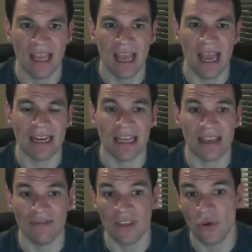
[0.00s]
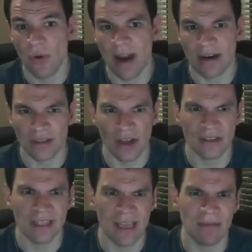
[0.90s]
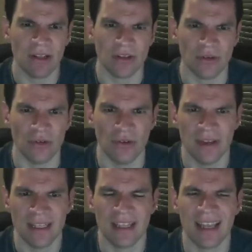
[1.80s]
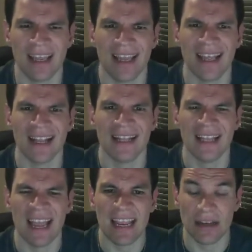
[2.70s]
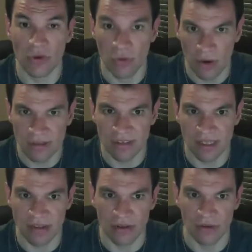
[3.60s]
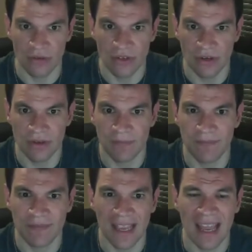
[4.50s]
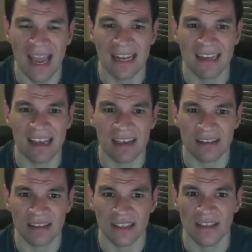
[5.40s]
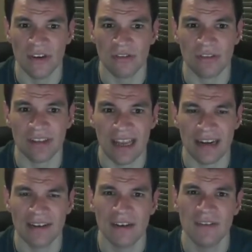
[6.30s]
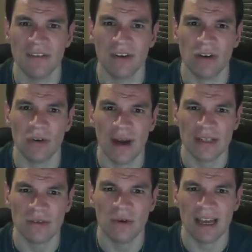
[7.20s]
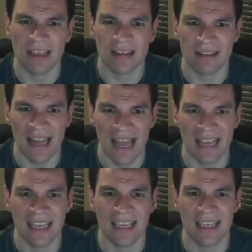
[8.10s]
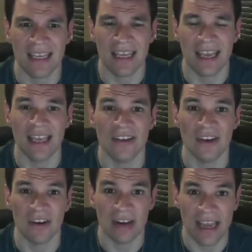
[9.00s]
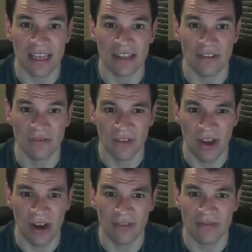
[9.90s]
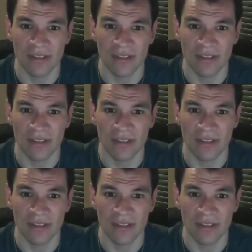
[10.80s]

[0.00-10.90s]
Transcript: And if you are not able to do it, then watch the solution and ask yourself what was lacking in your line of thought